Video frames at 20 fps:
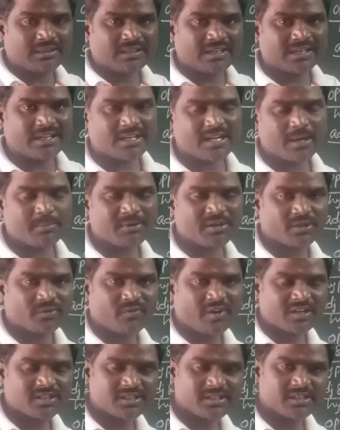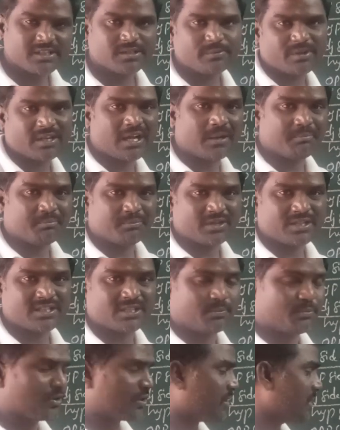The denominator fraction is become
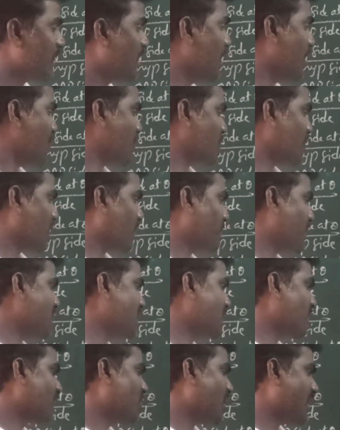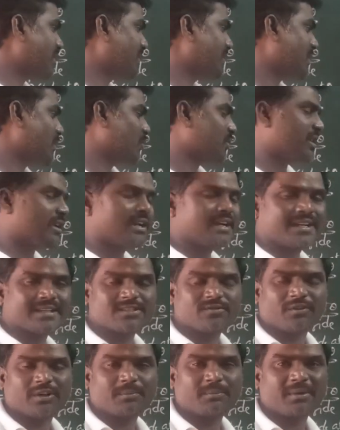reciprocal. So in the place of tan theta we can write
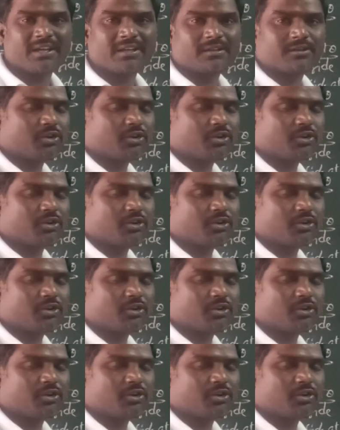as 1 by